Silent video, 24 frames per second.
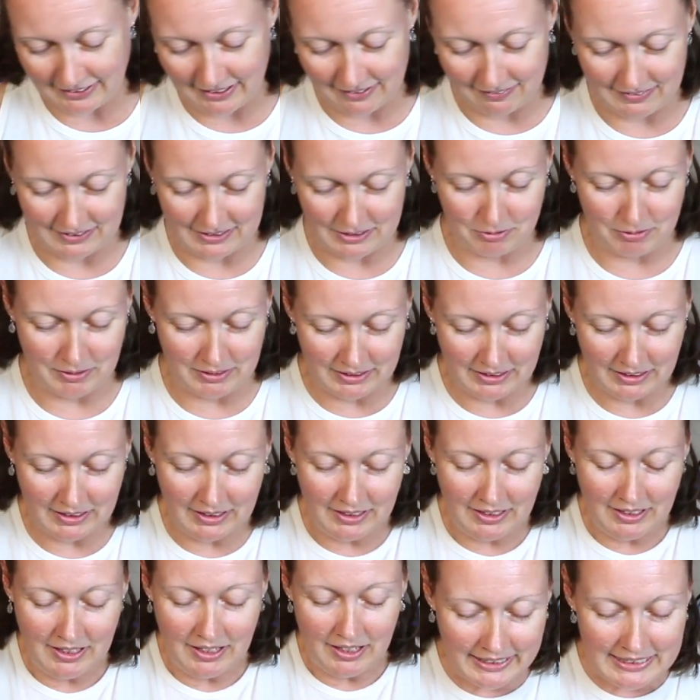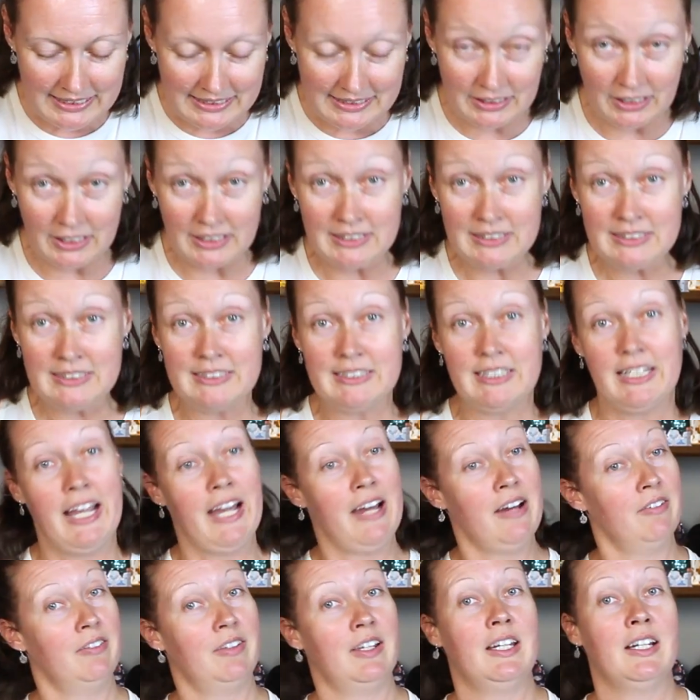love this one. It does
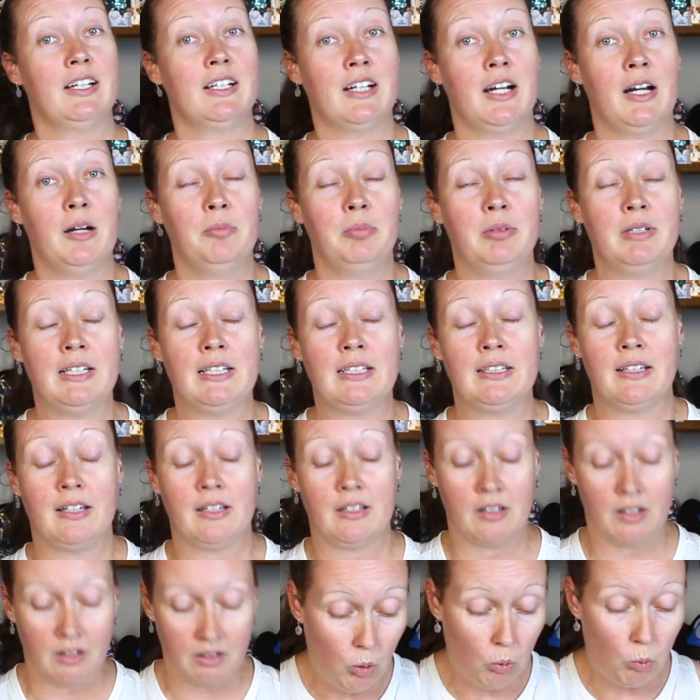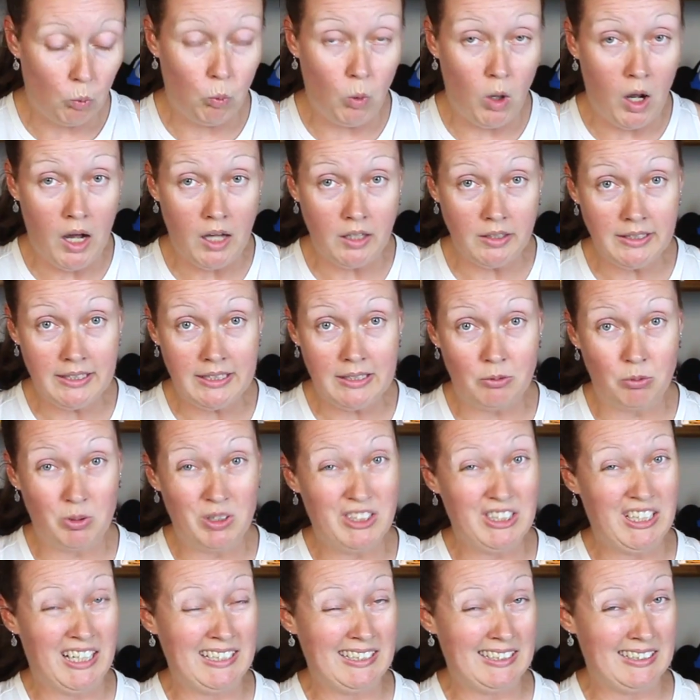have an accompanying wallet,
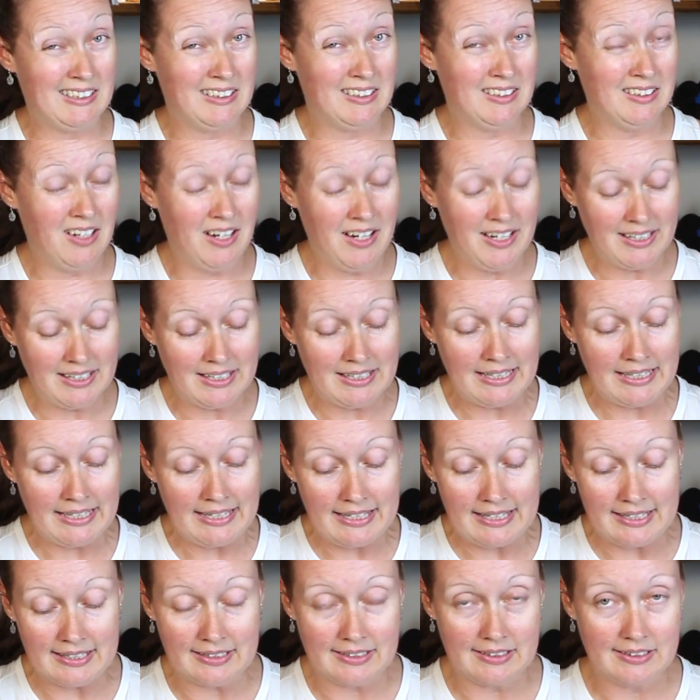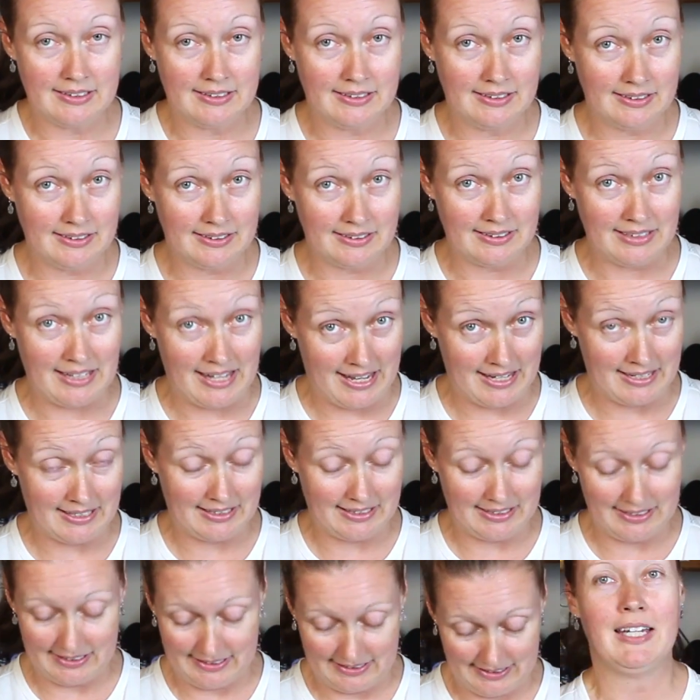which I did not get yet.
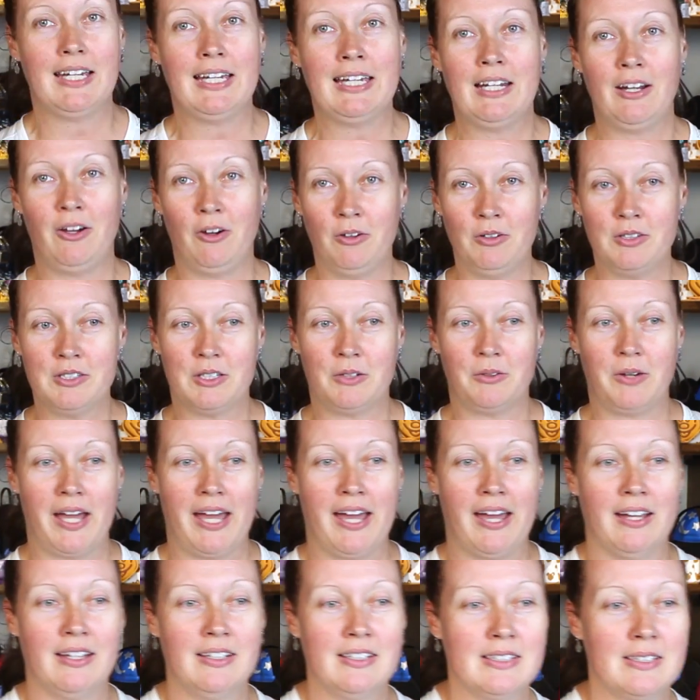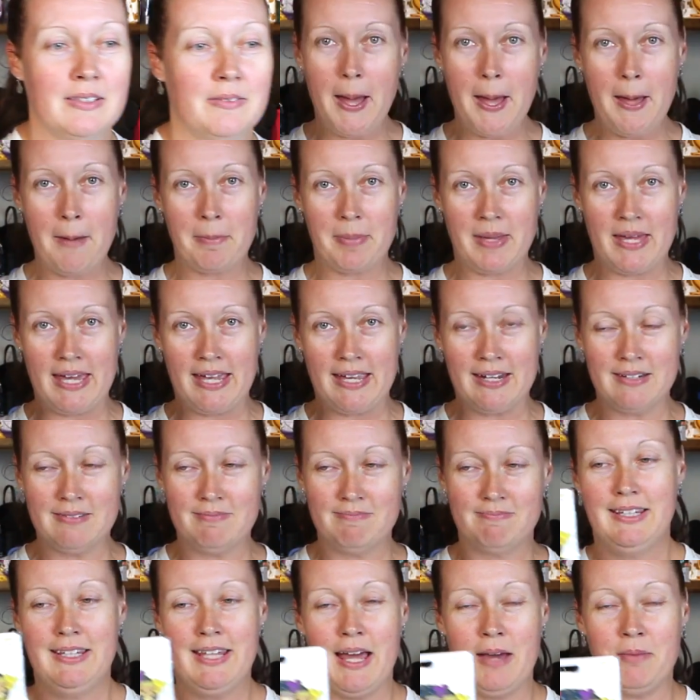It also has a pin
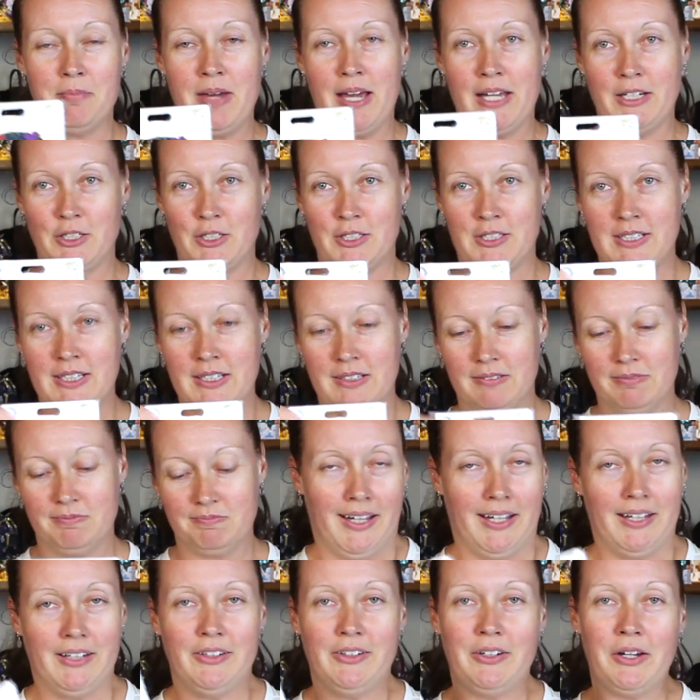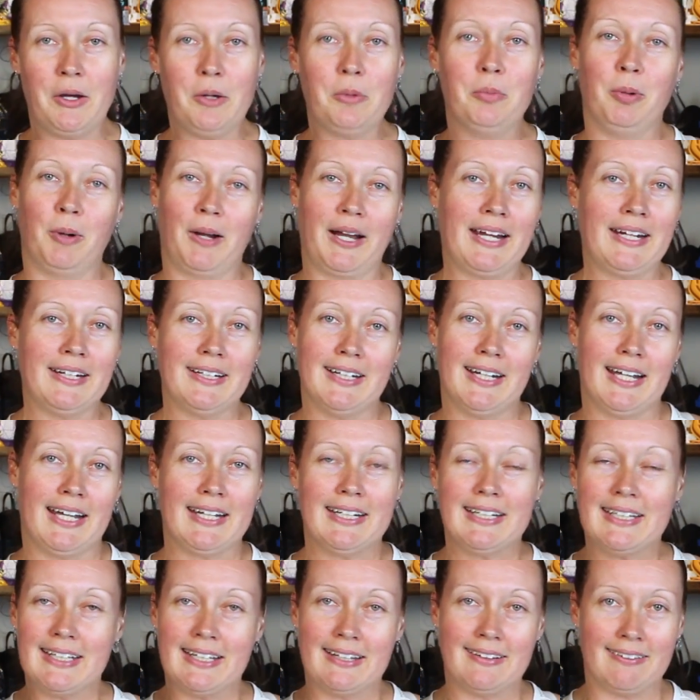that matches it. And you know Brandon
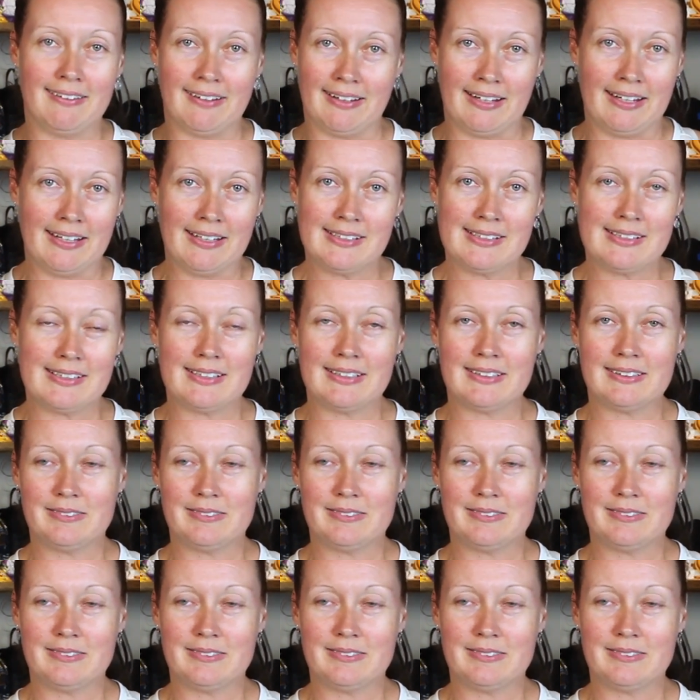had to get this.